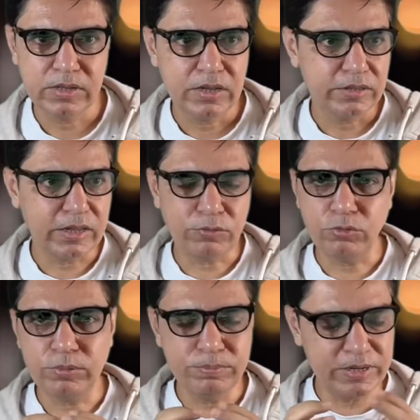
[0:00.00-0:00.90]
That
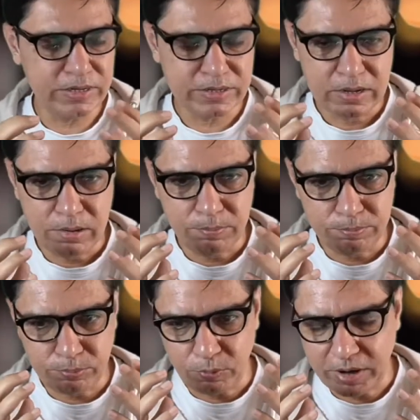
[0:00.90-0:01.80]
would mean
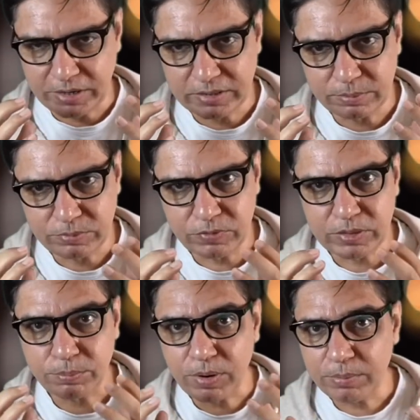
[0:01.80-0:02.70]
providing them with the
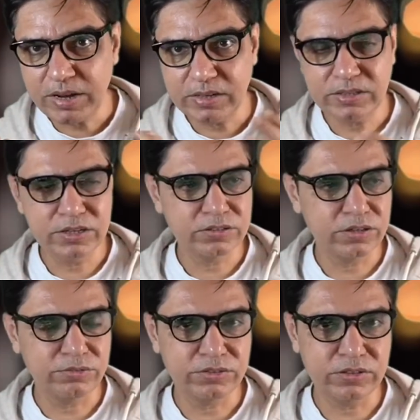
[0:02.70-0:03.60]
primary healthcare
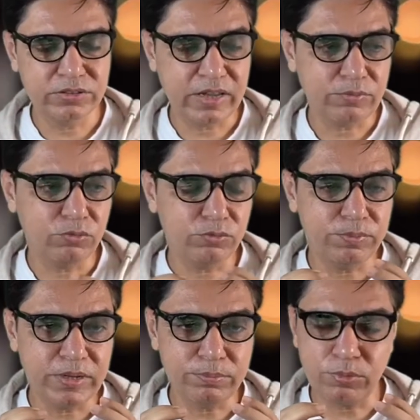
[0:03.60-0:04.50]
services, that would
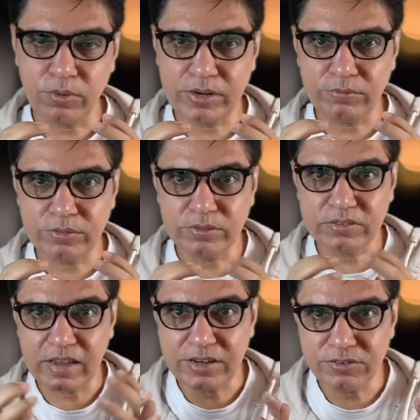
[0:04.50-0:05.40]
mean providing with the
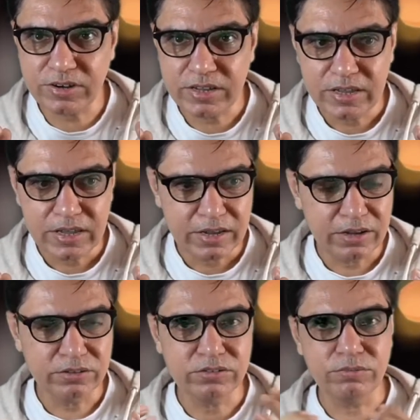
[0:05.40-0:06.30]
secondary care
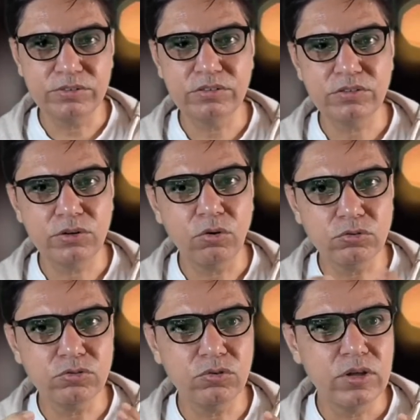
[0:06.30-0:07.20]
services, and
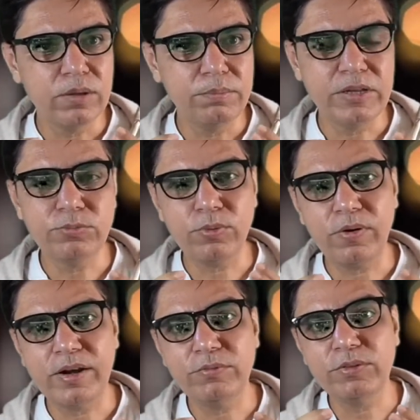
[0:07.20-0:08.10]
also means
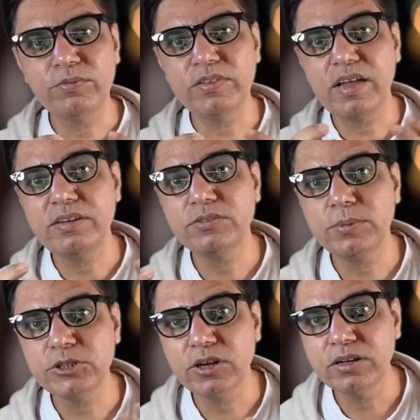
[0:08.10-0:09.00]
providing with very
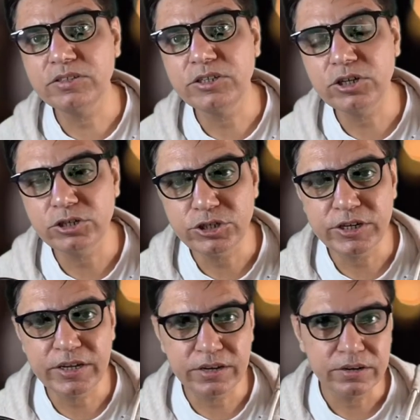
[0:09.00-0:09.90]
specialized and tertiary
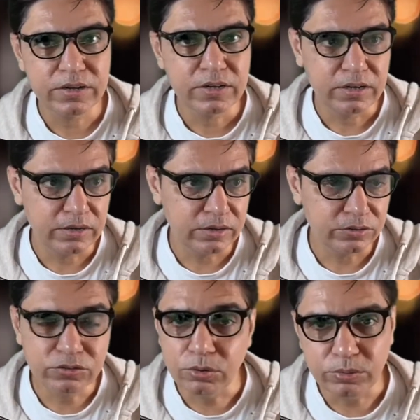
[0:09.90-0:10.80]
care
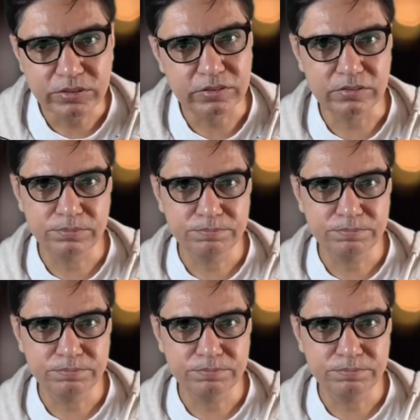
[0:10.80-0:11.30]
services.